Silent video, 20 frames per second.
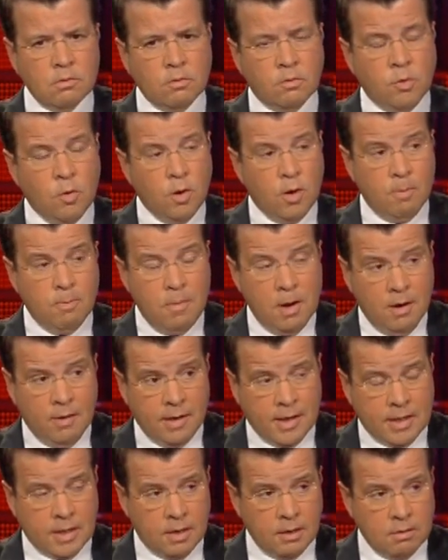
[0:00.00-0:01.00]
for an
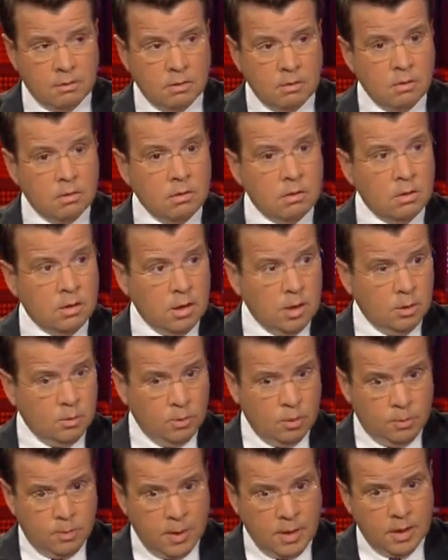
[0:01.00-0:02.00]
American, it
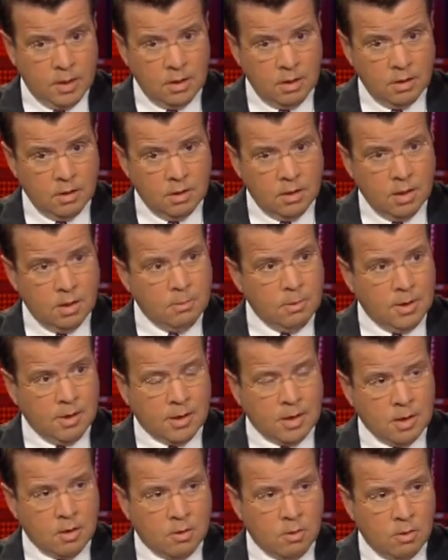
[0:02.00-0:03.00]
would be the
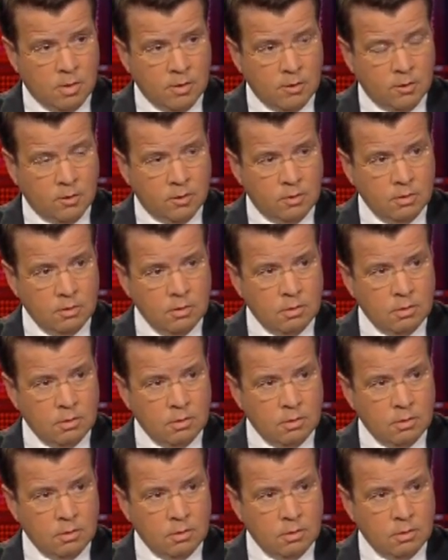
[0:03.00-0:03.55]
American courts.